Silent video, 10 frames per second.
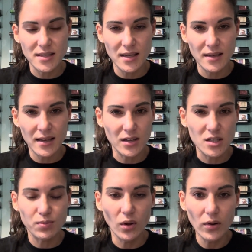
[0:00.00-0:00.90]
in
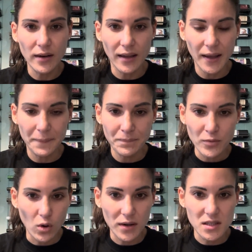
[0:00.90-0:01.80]
exploring it
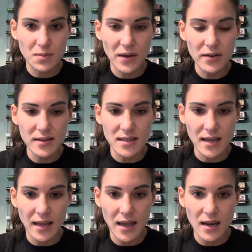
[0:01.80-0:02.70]
or
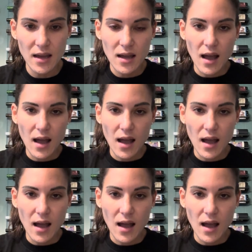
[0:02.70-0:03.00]
experiencing it,